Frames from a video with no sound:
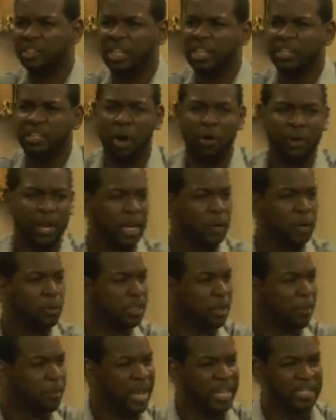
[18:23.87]
didn't know that he
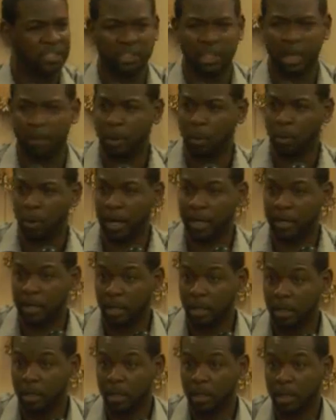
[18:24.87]
was a mess, number one?
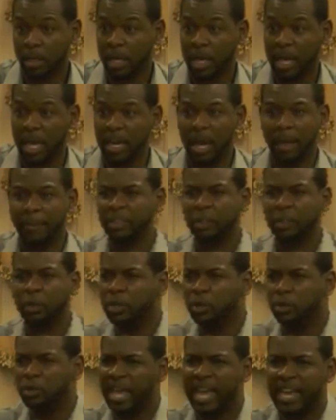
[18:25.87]
And number two,
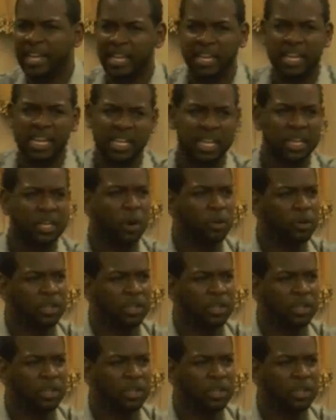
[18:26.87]
do you think that he didn't know